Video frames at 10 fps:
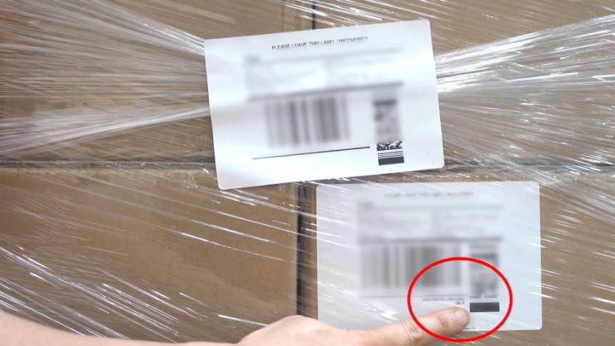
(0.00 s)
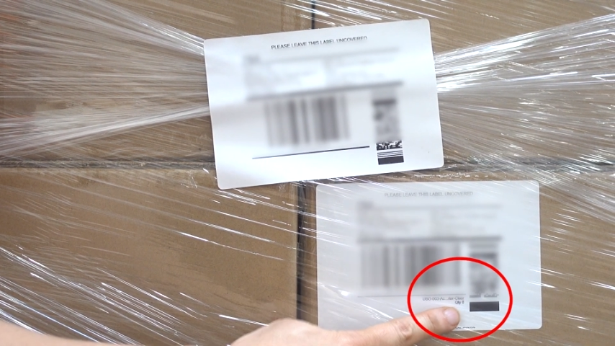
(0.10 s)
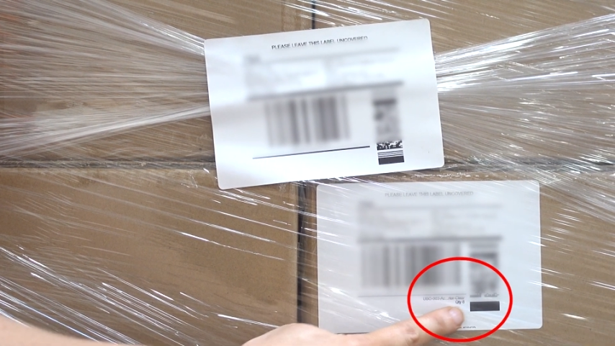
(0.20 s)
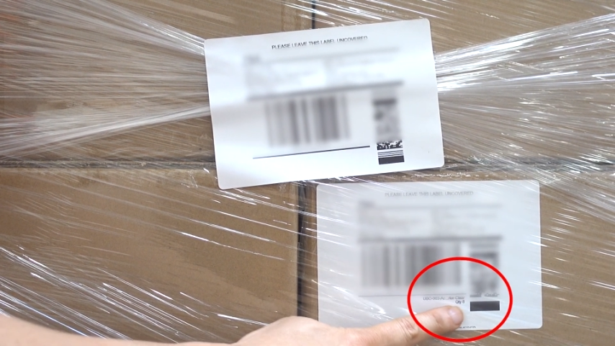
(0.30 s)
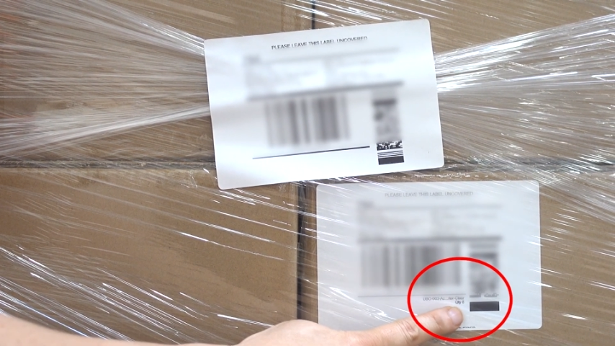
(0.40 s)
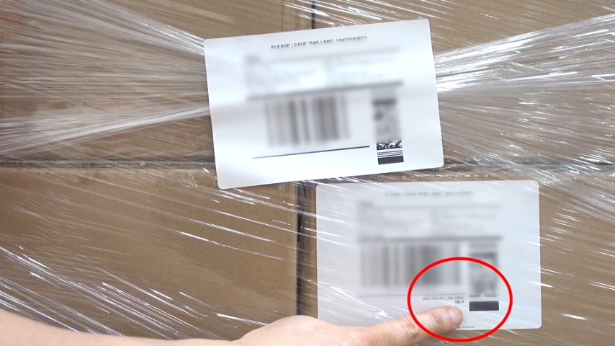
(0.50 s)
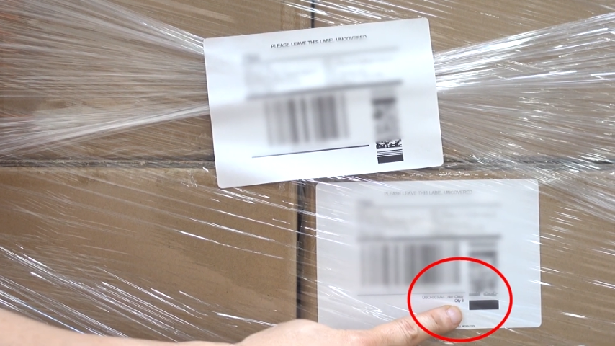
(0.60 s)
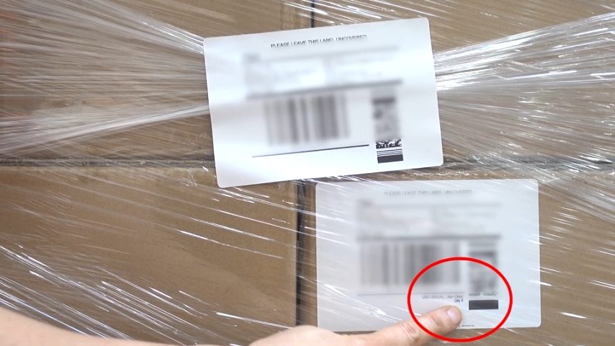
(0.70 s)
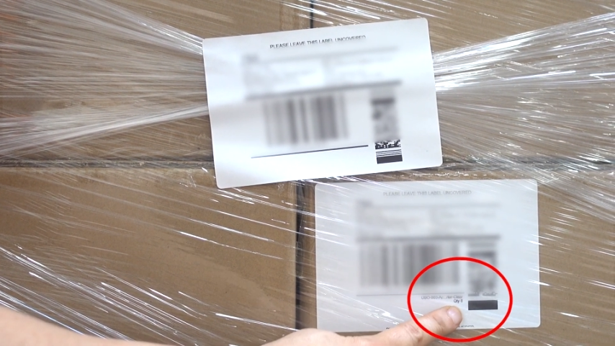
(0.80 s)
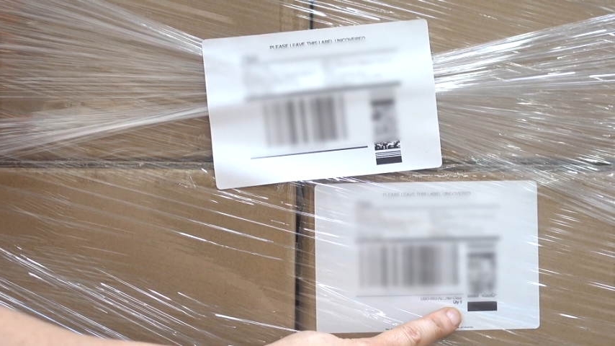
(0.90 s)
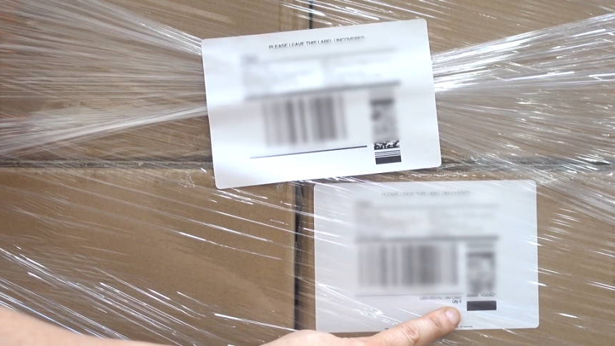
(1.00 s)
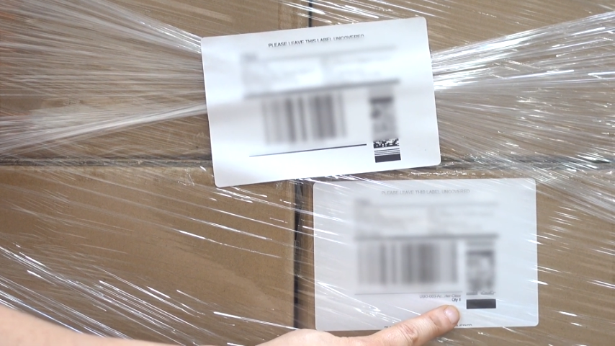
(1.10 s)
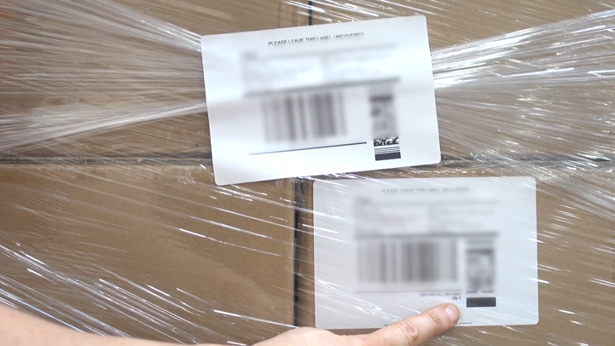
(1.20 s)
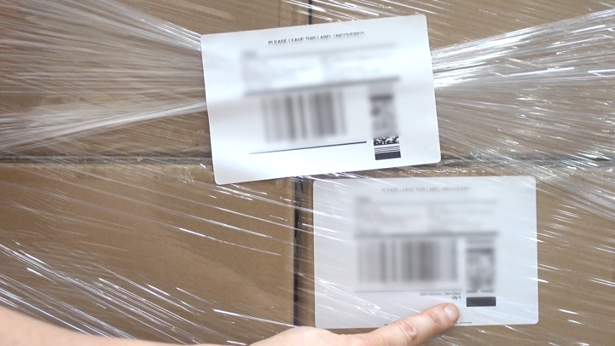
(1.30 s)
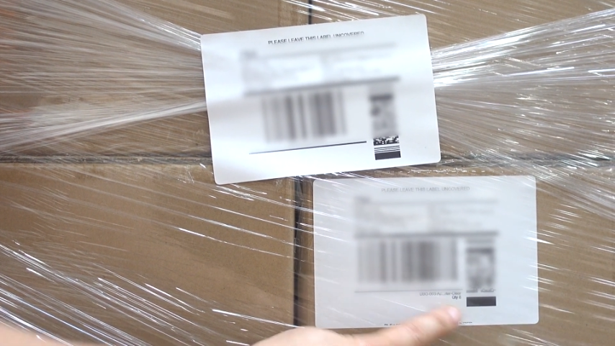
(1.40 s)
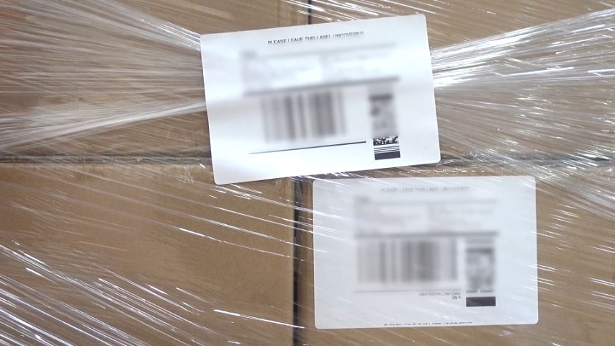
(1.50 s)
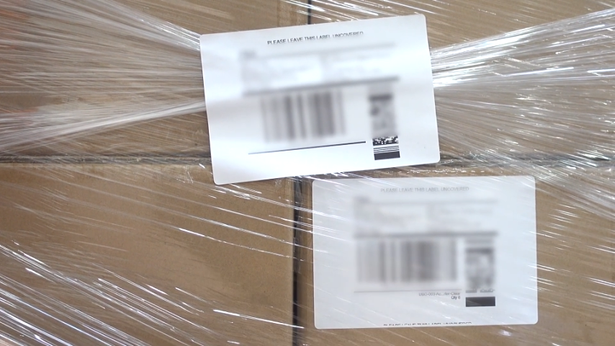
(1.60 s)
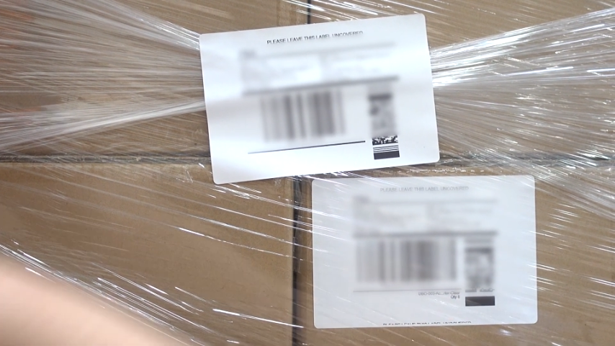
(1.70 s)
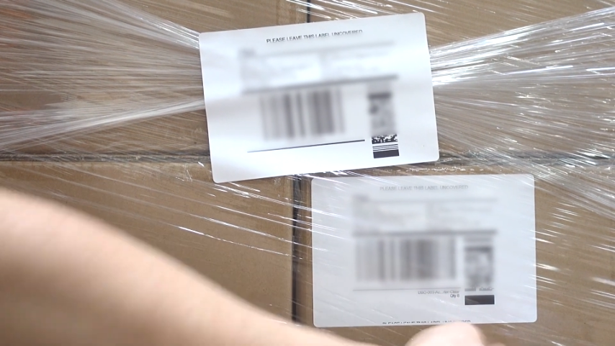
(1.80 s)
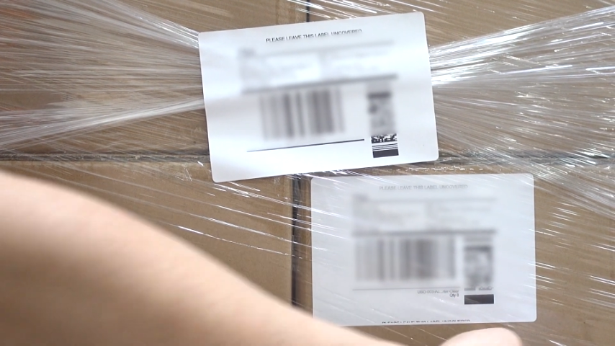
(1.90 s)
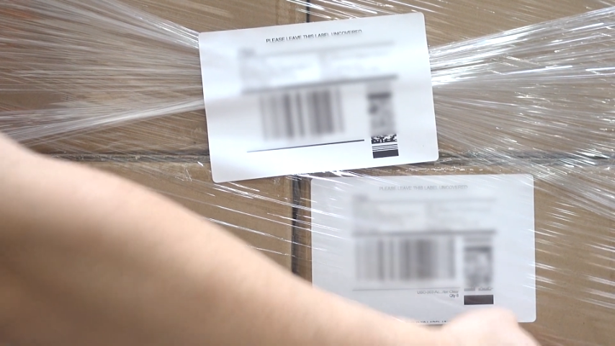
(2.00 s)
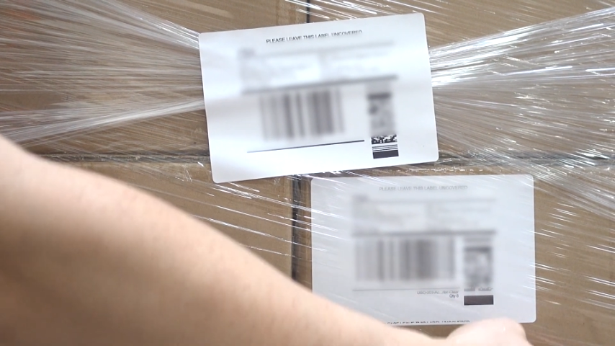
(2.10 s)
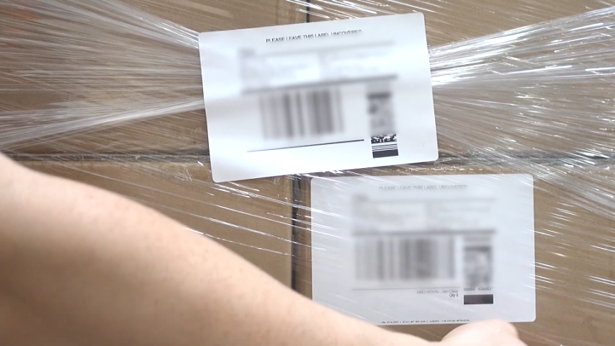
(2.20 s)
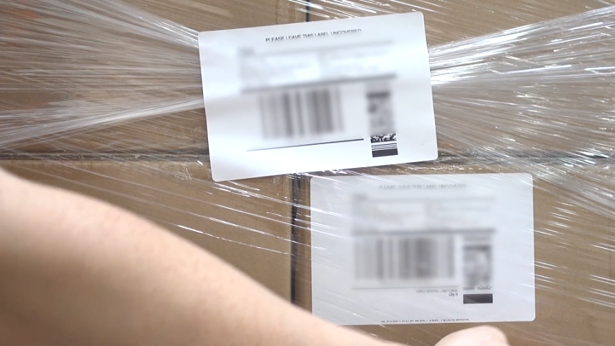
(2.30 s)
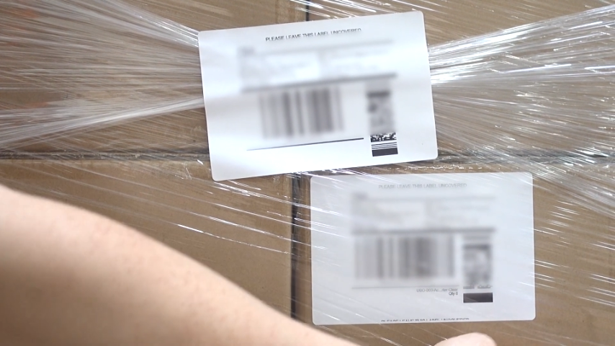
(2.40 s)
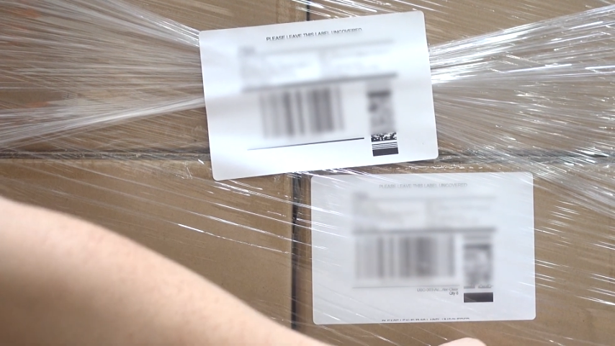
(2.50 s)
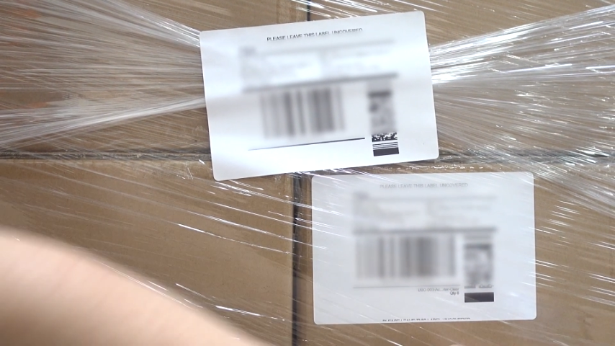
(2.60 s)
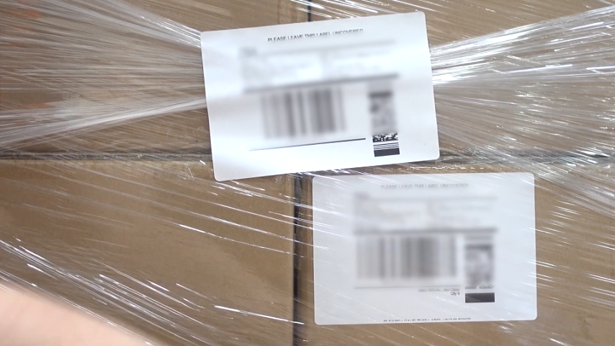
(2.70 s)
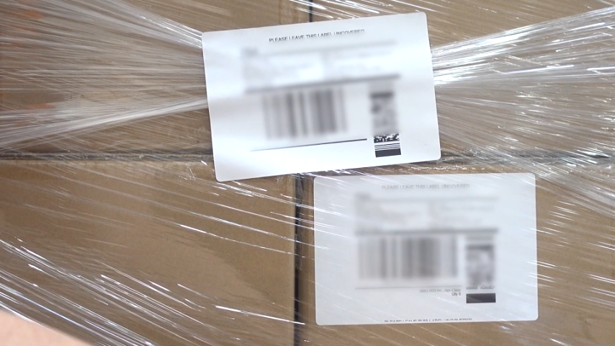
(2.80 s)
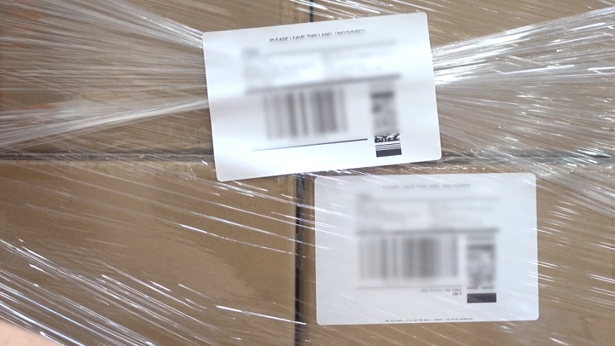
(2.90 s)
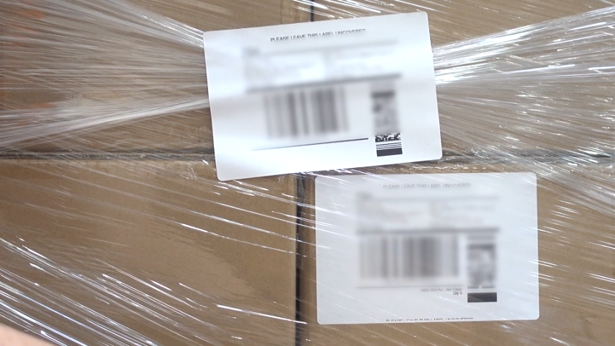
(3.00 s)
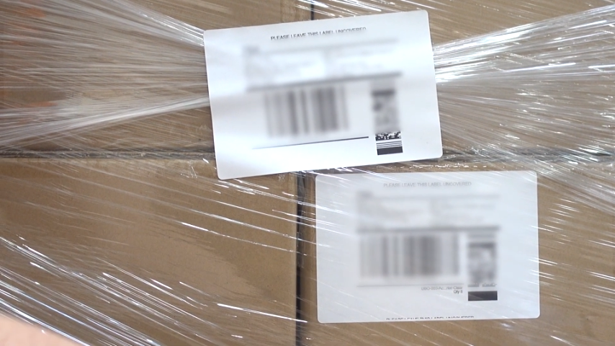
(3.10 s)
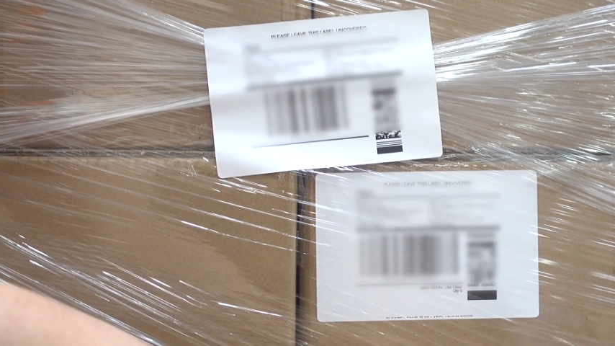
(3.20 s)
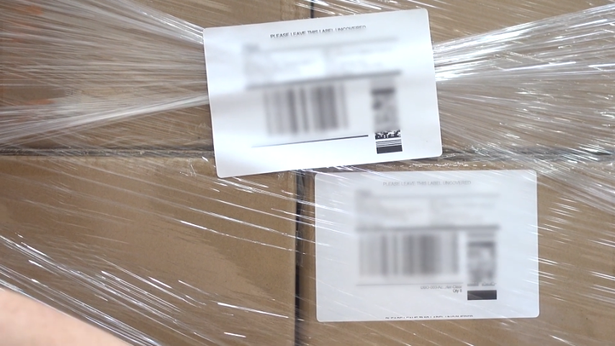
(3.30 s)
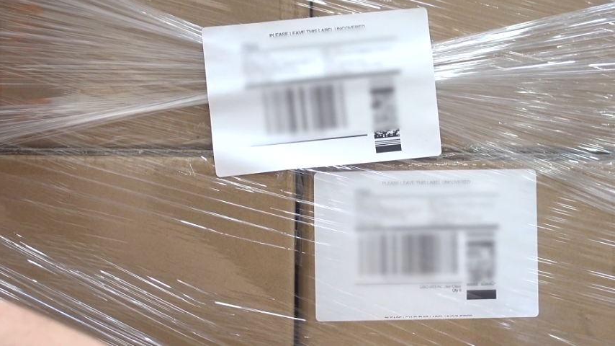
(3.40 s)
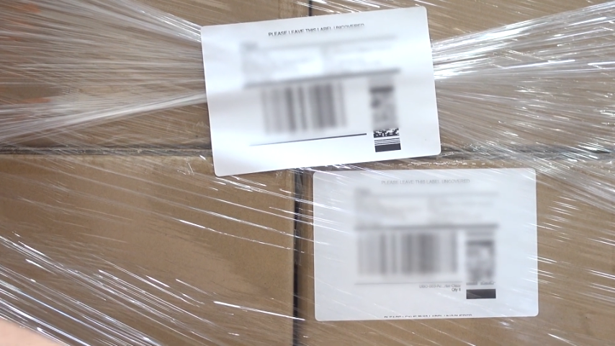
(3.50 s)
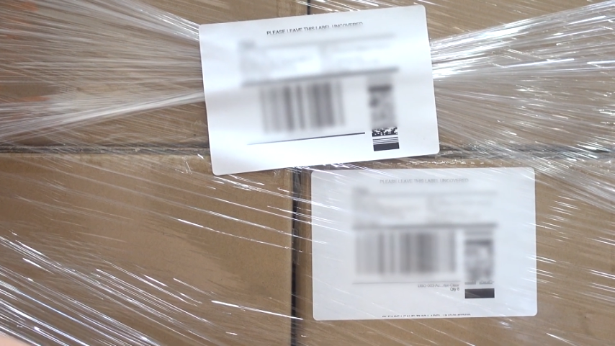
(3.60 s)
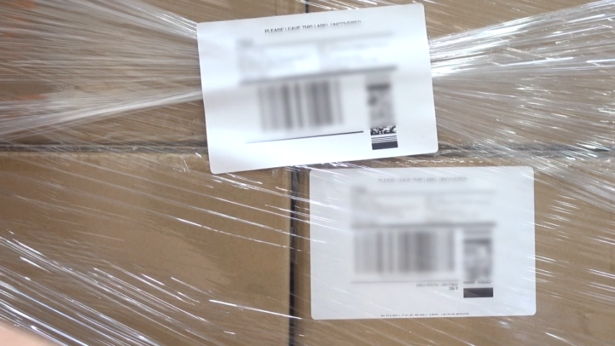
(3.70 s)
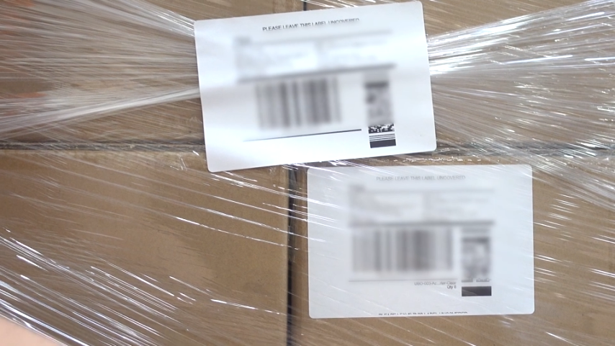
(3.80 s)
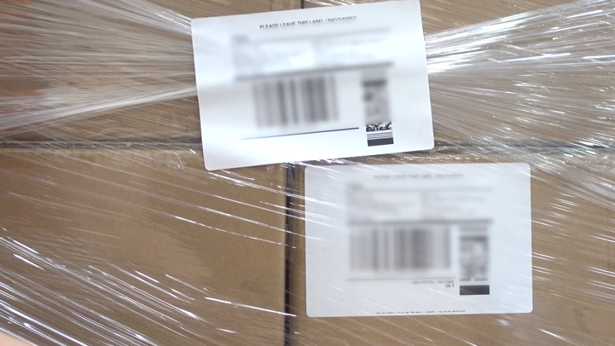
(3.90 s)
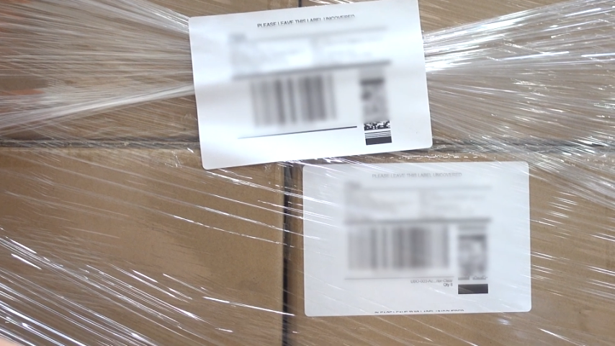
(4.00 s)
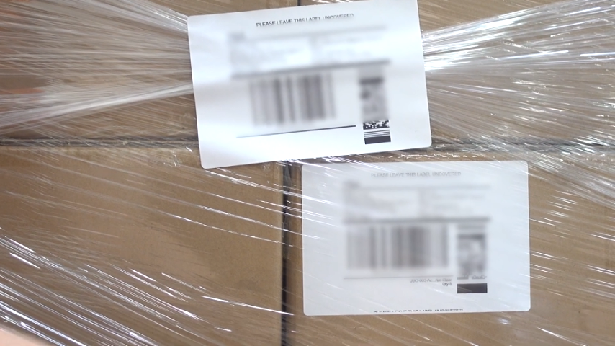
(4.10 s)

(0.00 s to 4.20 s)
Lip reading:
[unreadable: no face in view]